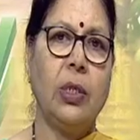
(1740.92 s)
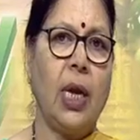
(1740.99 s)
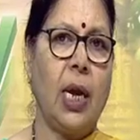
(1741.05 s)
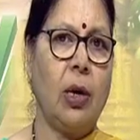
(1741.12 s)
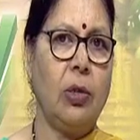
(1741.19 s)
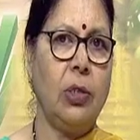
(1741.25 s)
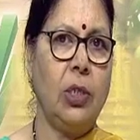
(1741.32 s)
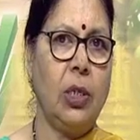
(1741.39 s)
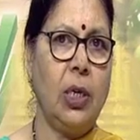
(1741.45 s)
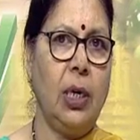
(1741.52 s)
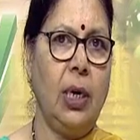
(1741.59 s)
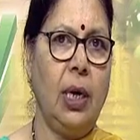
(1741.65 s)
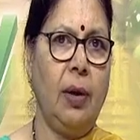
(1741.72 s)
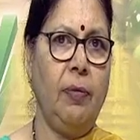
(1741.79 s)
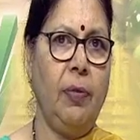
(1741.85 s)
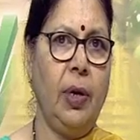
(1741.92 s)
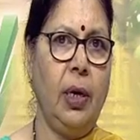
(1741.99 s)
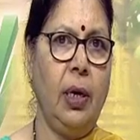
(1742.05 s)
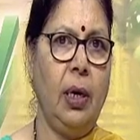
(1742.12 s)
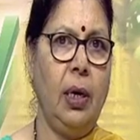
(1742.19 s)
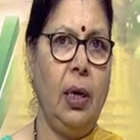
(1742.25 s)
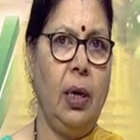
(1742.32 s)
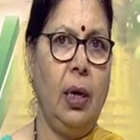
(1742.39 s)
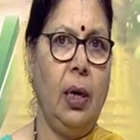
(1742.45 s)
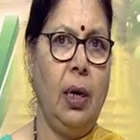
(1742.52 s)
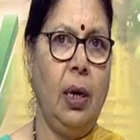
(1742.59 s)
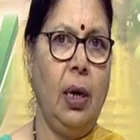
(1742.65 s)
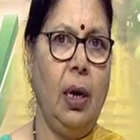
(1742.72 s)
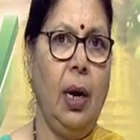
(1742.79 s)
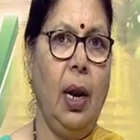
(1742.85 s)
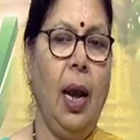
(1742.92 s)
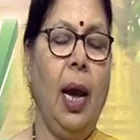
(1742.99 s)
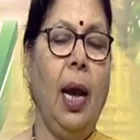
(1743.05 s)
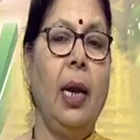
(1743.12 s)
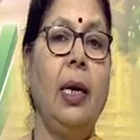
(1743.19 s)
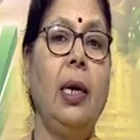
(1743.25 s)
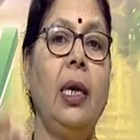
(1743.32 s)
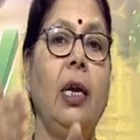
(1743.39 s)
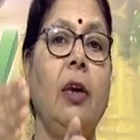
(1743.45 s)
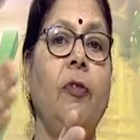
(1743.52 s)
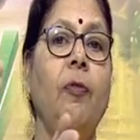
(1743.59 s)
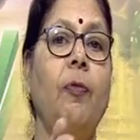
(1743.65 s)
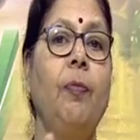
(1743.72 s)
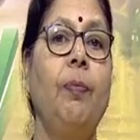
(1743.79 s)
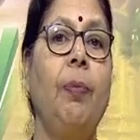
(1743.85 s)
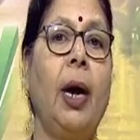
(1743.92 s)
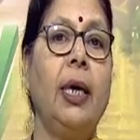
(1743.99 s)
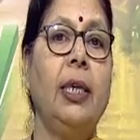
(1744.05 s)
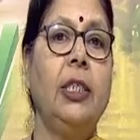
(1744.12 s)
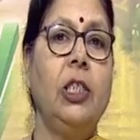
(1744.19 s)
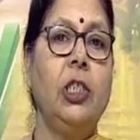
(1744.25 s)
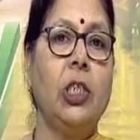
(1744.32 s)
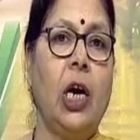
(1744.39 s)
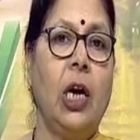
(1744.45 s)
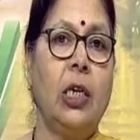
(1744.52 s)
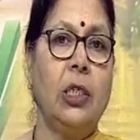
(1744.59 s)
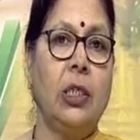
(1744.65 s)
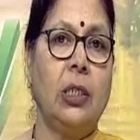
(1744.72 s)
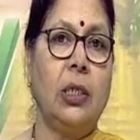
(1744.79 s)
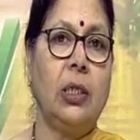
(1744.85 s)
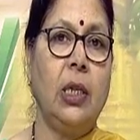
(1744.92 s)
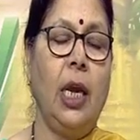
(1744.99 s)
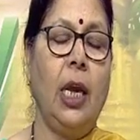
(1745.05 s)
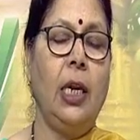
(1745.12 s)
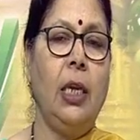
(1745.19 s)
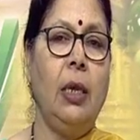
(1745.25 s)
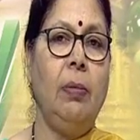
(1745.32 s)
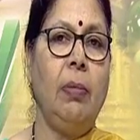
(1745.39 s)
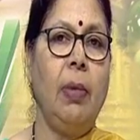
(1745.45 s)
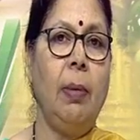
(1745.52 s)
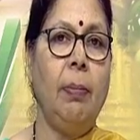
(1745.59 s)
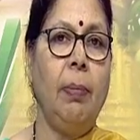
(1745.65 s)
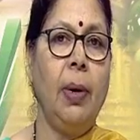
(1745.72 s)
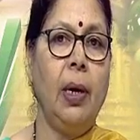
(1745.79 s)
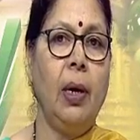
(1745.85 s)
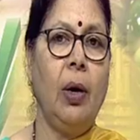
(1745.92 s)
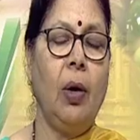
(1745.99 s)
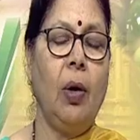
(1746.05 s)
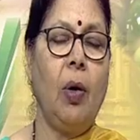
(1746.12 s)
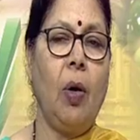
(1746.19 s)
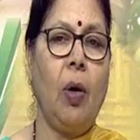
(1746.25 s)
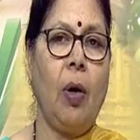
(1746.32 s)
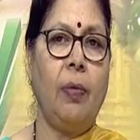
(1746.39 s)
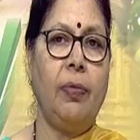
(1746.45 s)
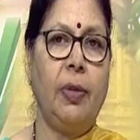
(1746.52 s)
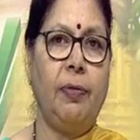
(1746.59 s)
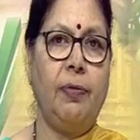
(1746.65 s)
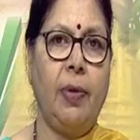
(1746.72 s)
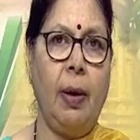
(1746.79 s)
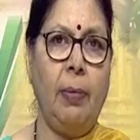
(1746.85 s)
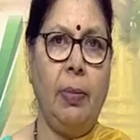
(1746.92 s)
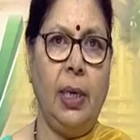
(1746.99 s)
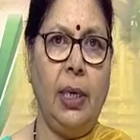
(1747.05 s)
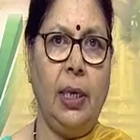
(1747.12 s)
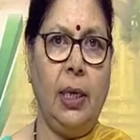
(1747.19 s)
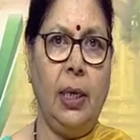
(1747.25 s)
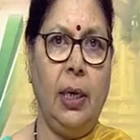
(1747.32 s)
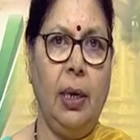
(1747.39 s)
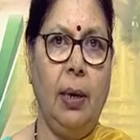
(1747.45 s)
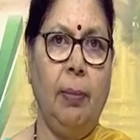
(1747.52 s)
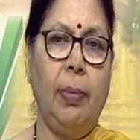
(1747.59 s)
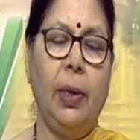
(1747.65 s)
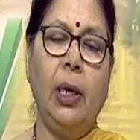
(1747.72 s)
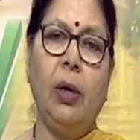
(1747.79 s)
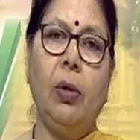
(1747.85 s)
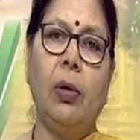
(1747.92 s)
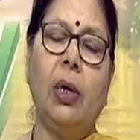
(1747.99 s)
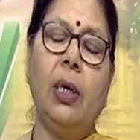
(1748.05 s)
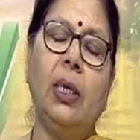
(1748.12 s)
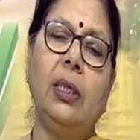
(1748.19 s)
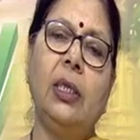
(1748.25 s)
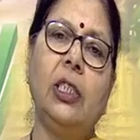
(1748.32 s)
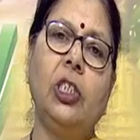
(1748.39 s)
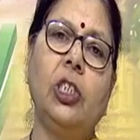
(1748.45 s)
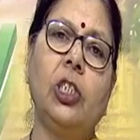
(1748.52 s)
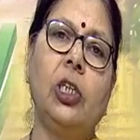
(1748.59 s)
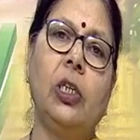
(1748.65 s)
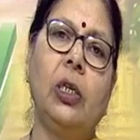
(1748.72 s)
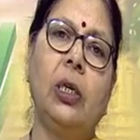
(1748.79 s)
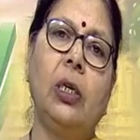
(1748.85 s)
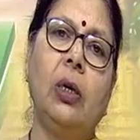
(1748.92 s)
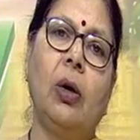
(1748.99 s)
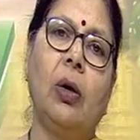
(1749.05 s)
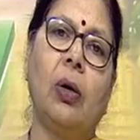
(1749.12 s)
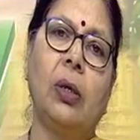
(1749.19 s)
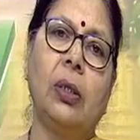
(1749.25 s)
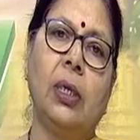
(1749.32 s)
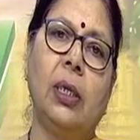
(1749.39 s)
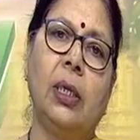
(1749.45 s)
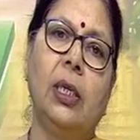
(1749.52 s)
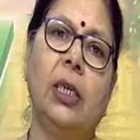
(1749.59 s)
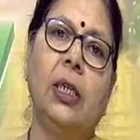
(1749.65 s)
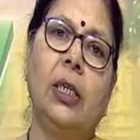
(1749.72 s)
or psychological level. And if by chance any member of the family, particularly the children or the